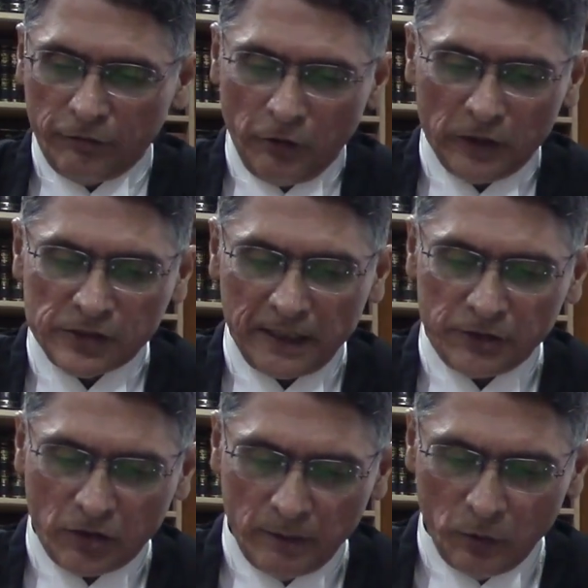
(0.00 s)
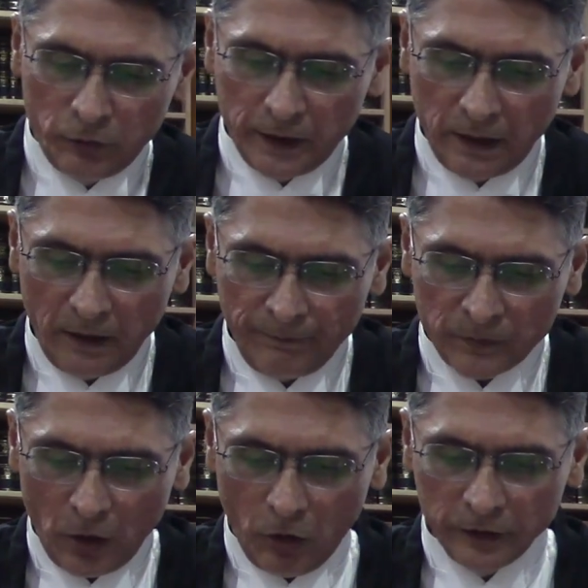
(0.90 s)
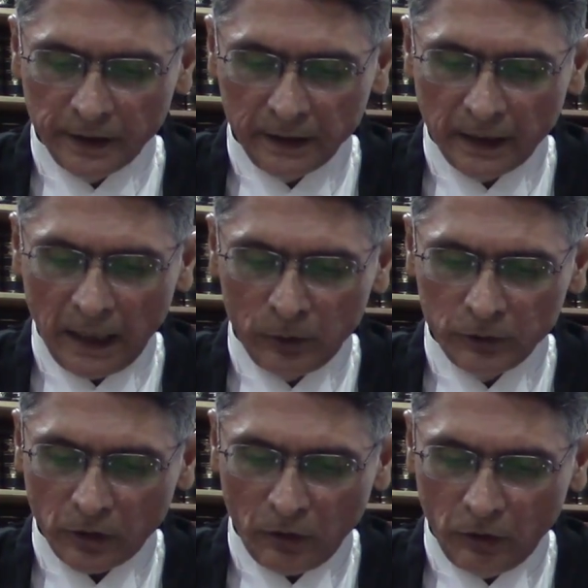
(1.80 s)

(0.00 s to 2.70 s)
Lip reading: for such removal on the ground